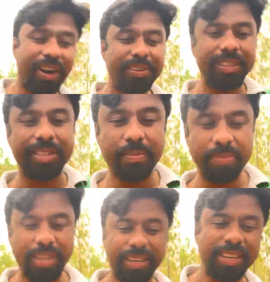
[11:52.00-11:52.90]
they
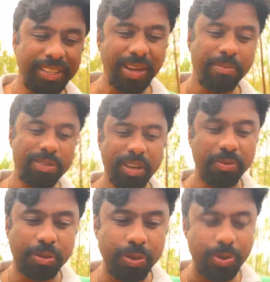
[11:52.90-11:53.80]
subjecting
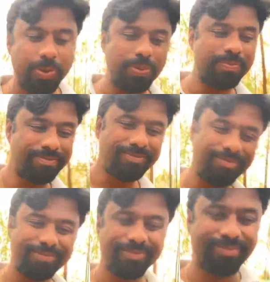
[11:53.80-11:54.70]
themselves to?
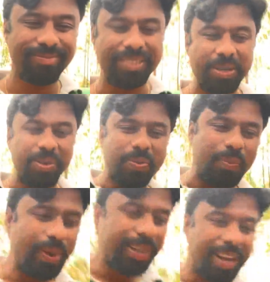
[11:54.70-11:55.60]

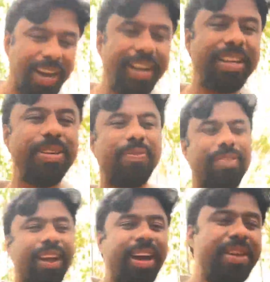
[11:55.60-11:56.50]
What kind of
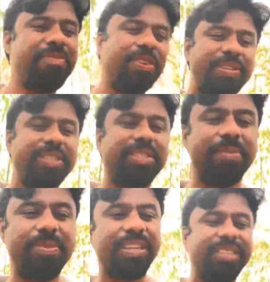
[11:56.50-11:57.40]
life are they
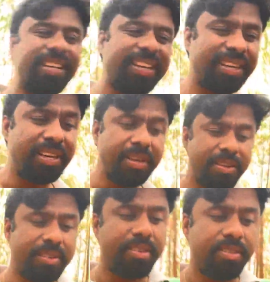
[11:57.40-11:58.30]
subjecting
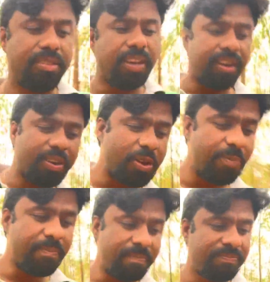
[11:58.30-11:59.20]

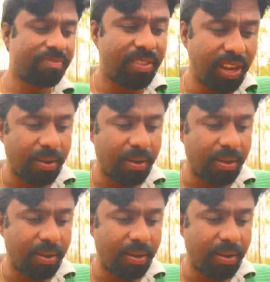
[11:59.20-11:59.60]
their